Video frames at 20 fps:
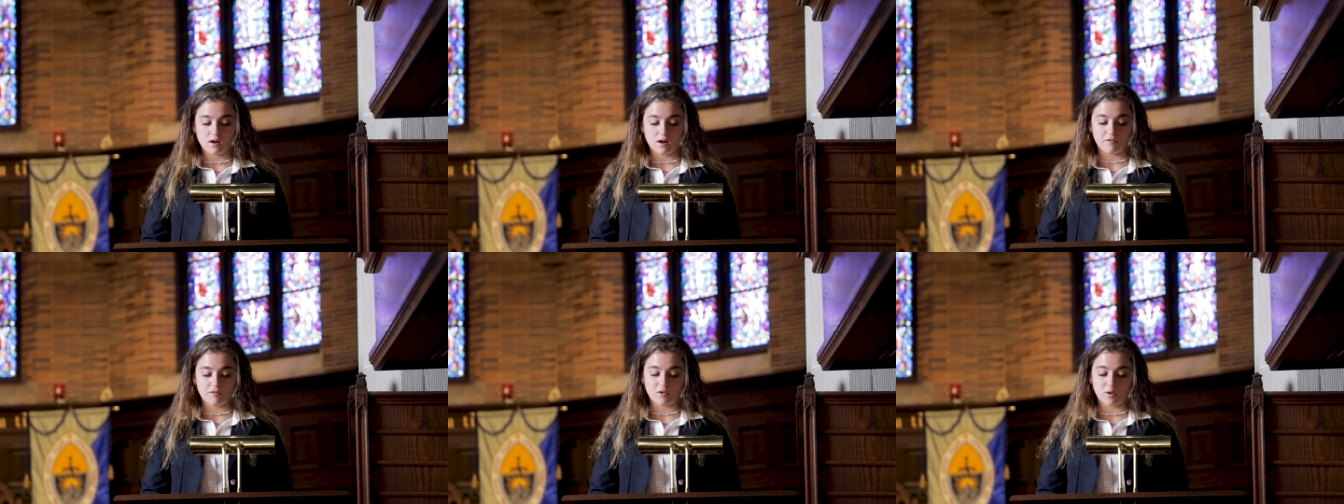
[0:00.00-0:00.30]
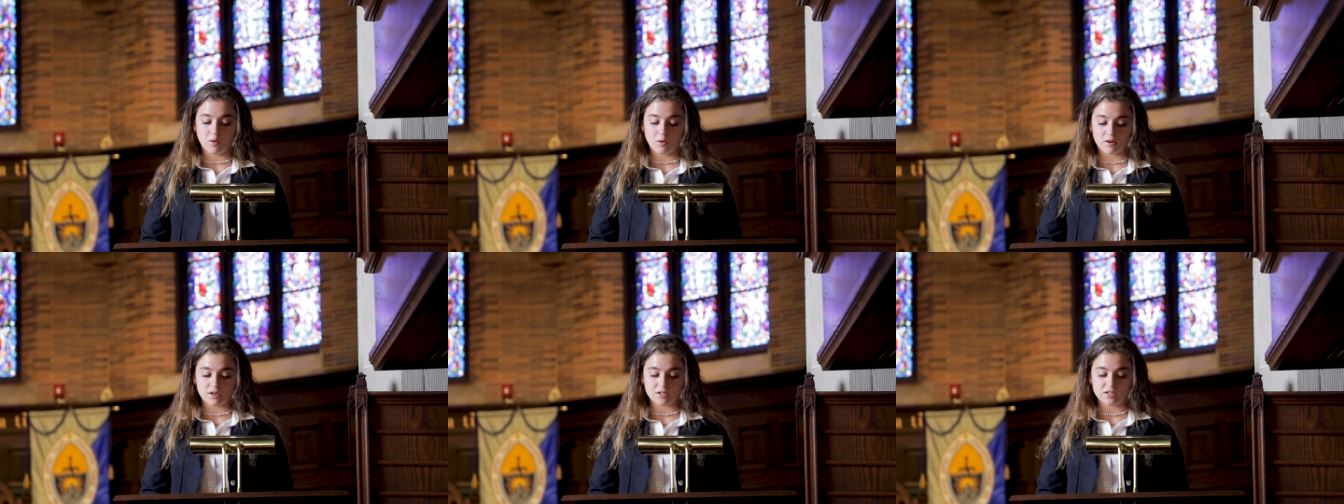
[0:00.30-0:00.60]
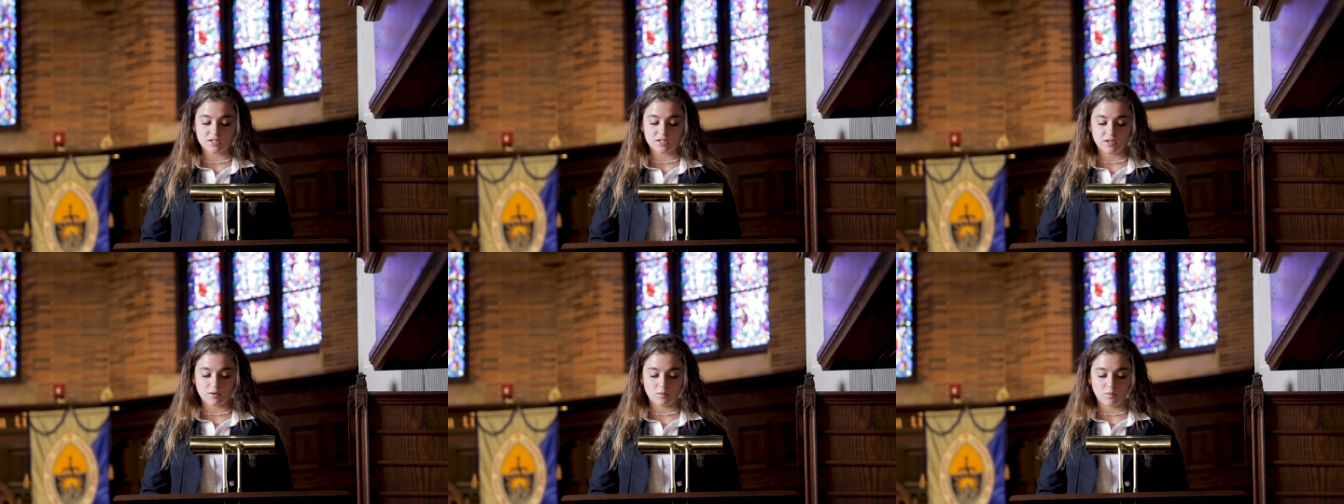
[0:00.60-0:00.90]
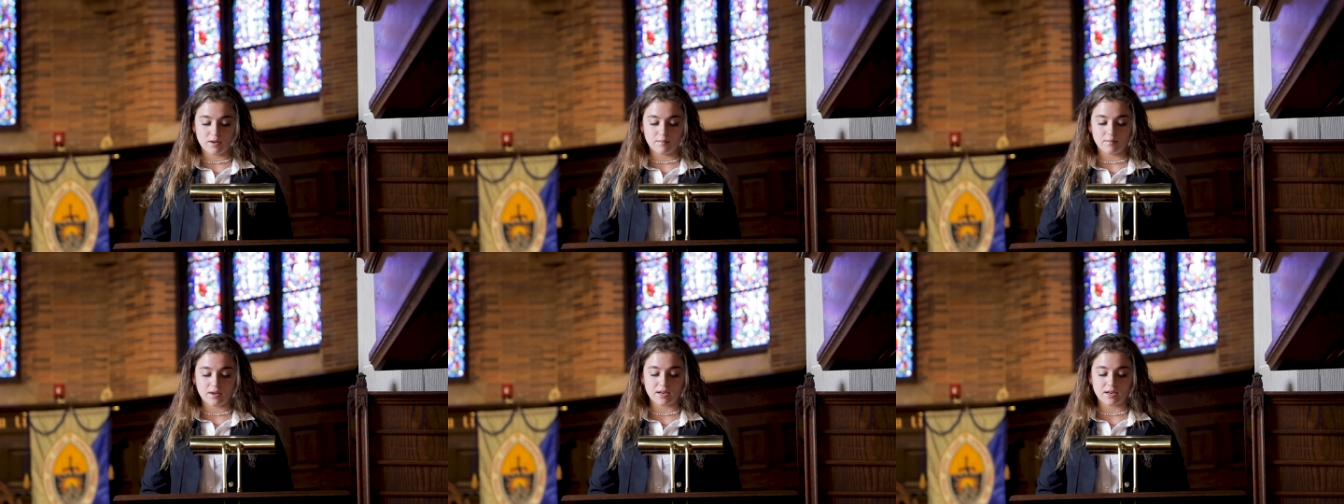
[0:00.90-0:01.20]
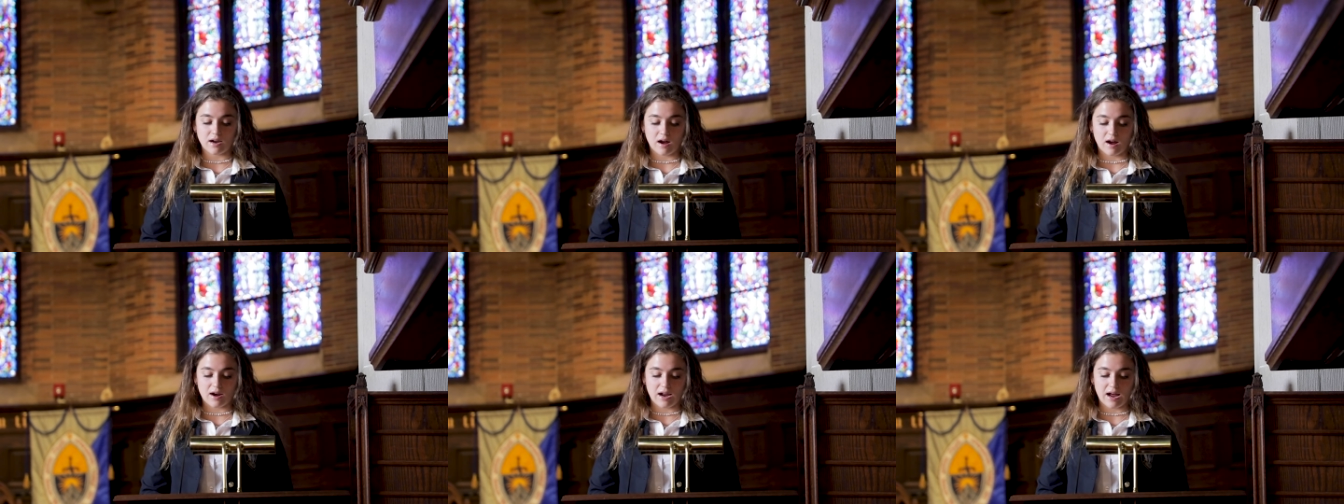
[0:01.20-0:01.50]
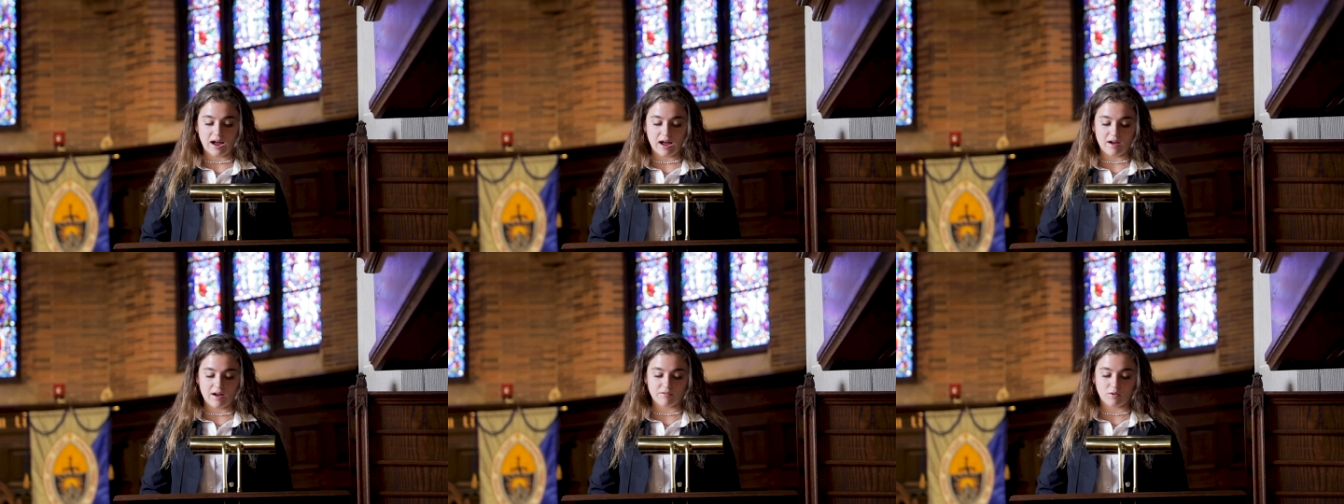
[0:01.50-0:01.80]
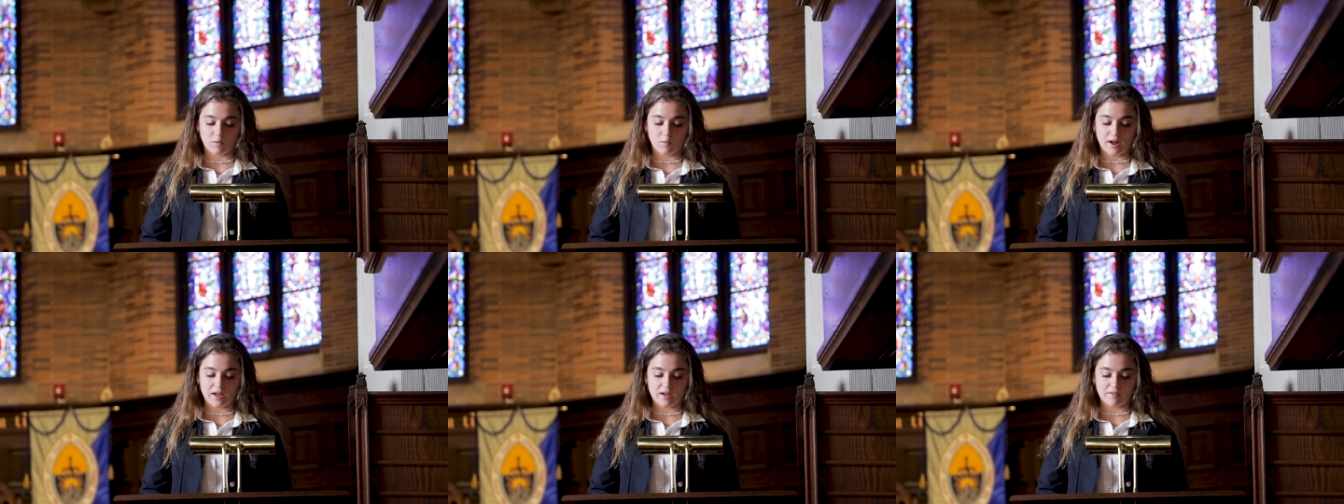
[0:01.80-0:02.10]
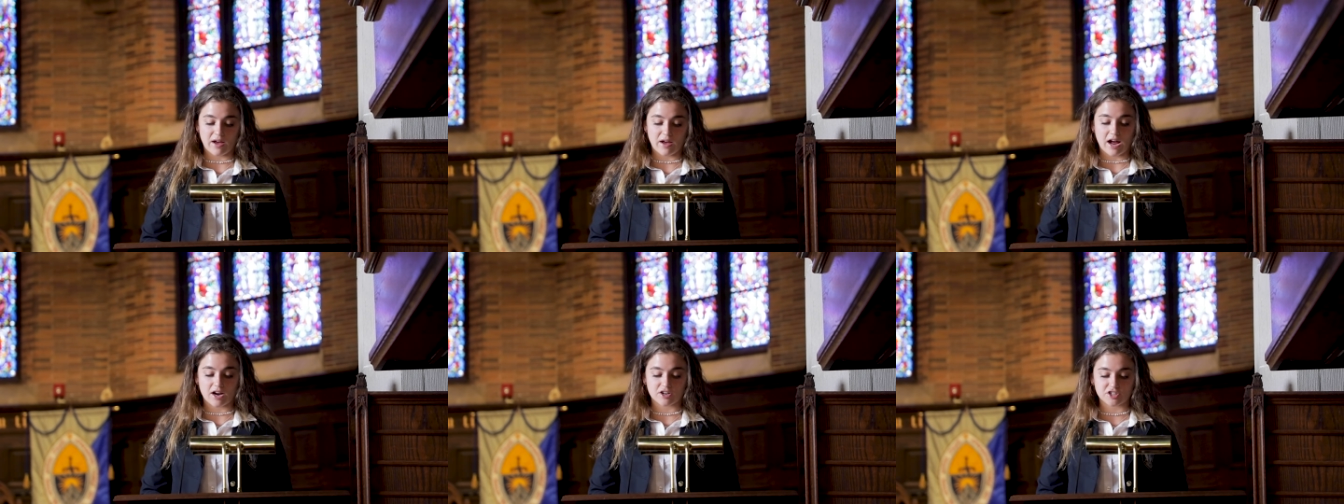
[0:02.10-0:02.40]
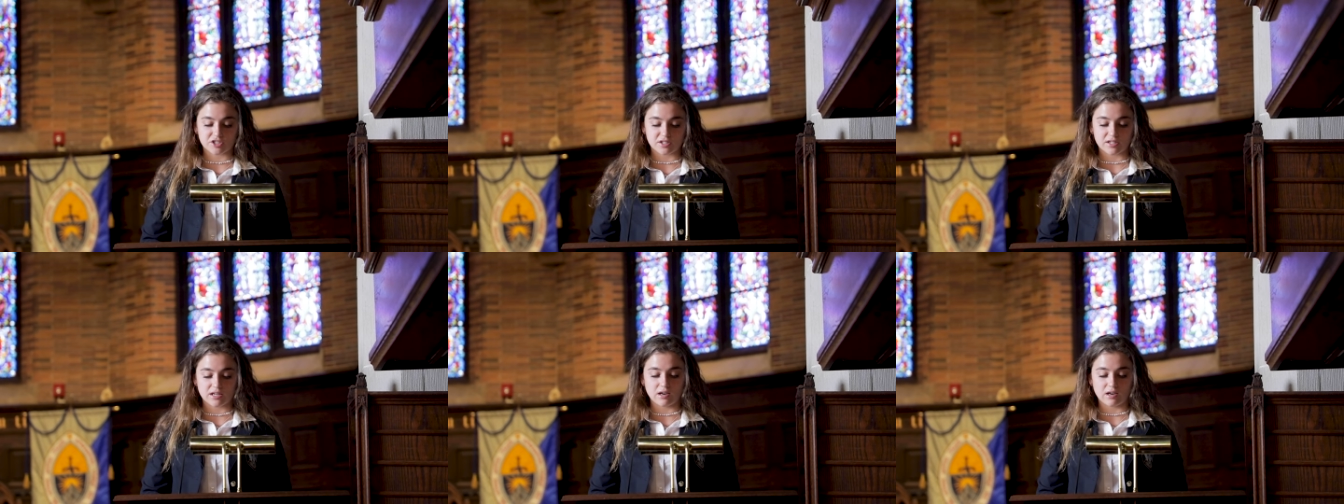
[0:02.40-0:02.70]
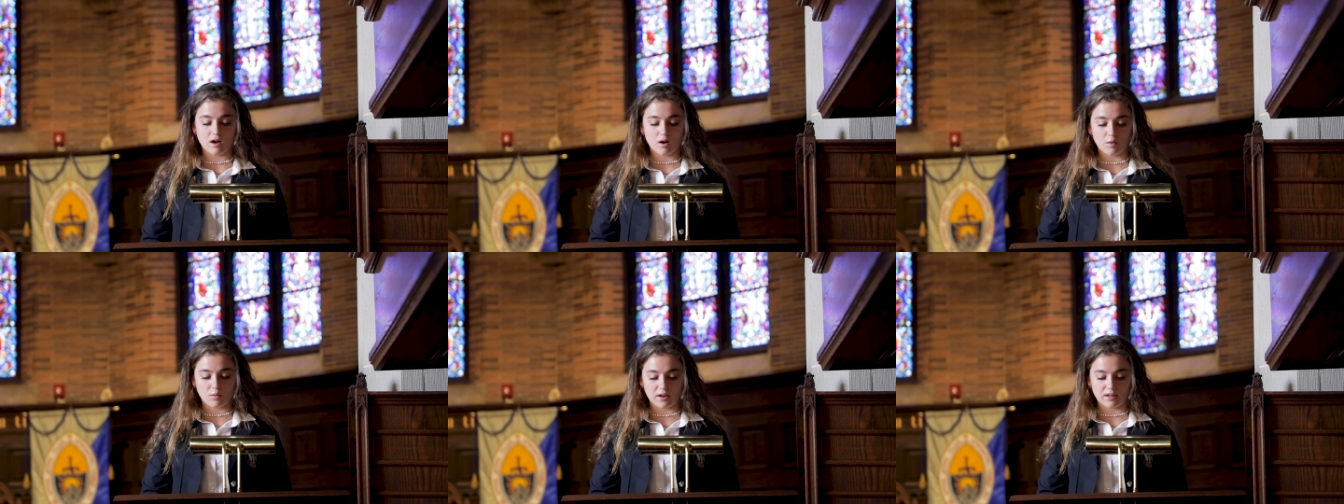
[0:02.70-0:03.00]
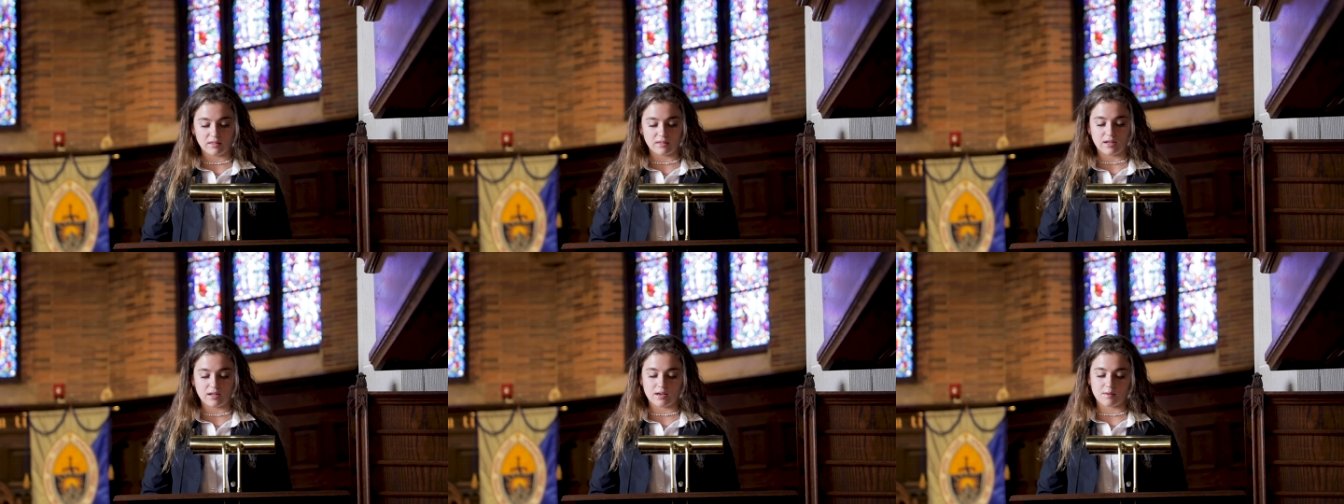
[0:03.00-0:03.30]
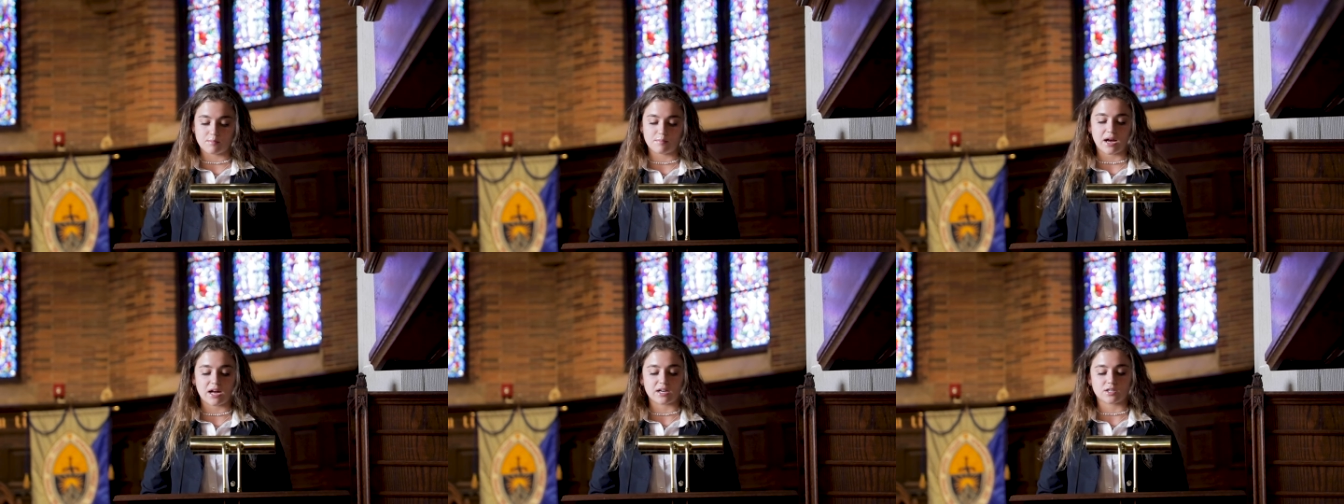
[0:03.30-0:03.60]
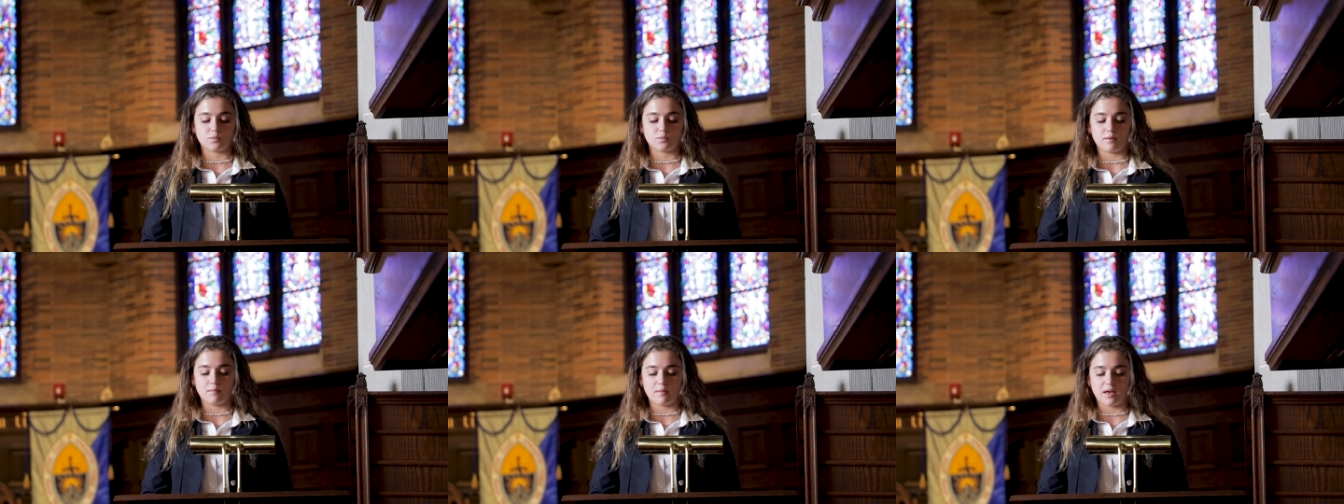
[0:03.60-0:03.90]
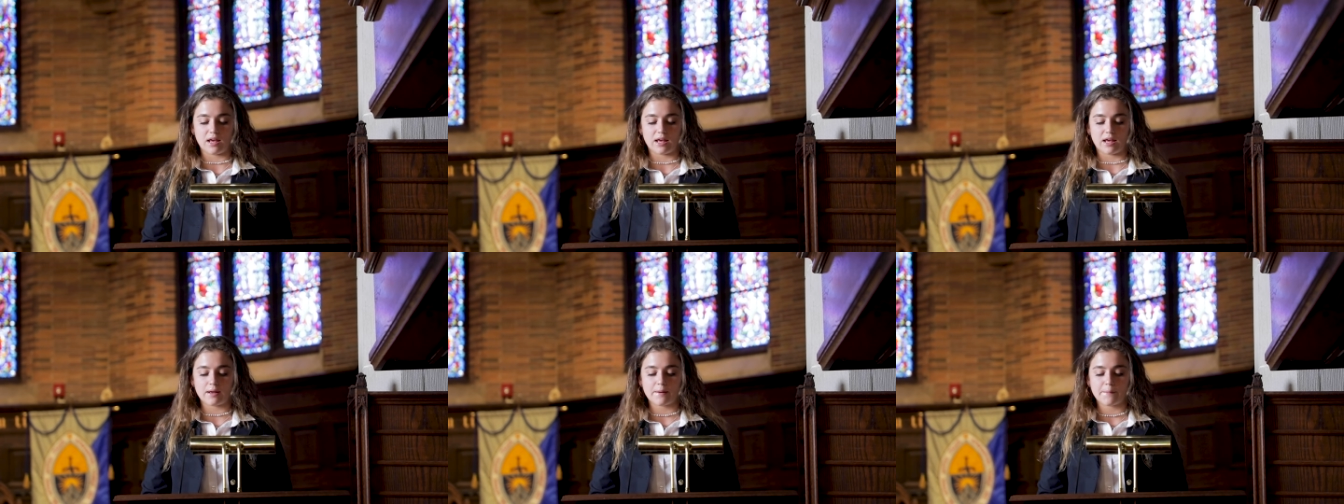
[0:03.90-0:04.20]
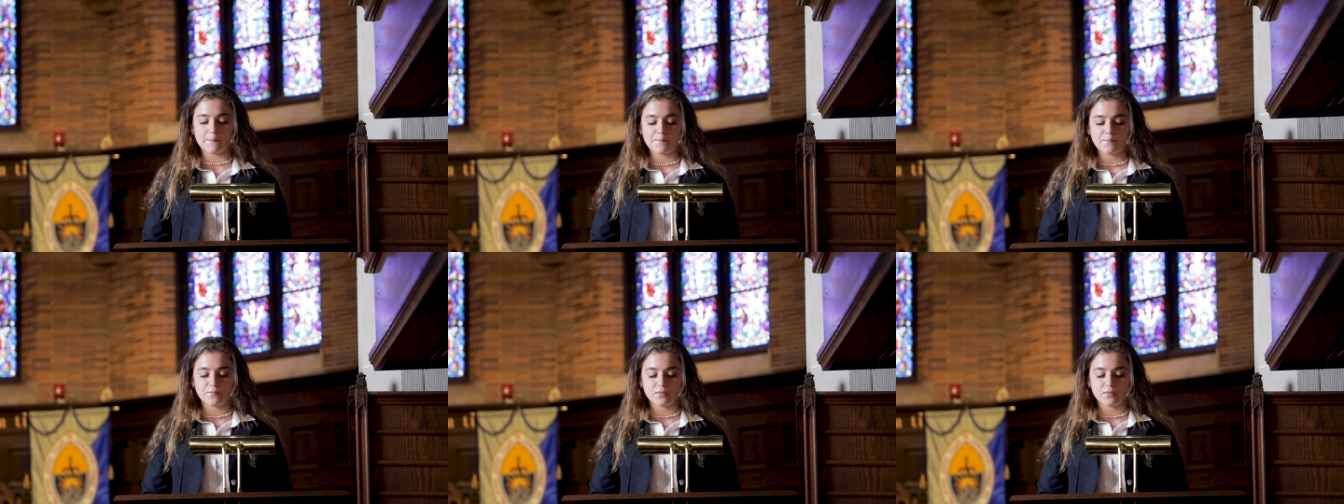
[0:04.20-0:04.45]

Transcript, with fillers: Of course, we may not have a way of actually knowing the impact we make,